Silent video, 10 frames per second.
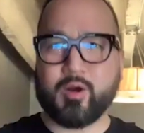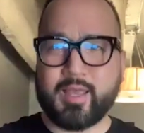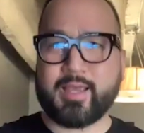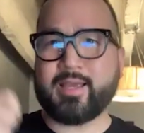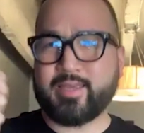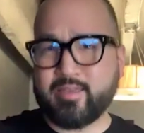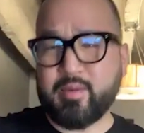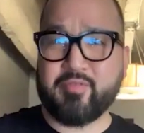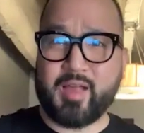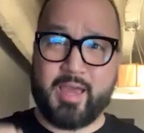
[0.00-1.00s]
Like I give them a
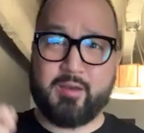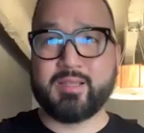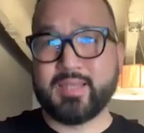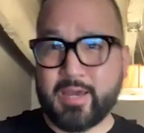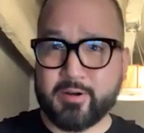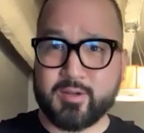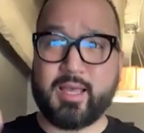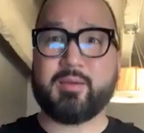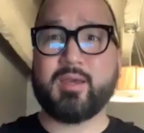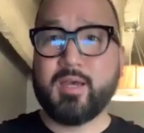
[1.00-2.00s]
flyer, a letter, like,
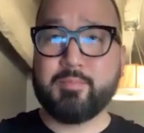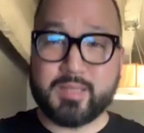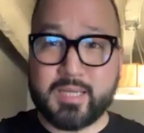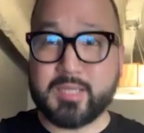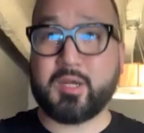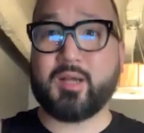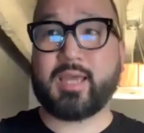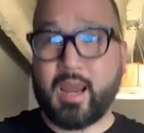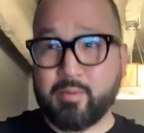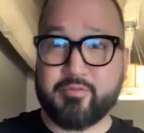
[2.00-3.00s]
please talk to
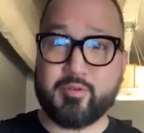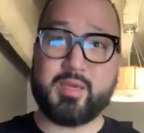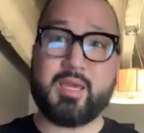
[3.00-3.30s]
Hammer for me.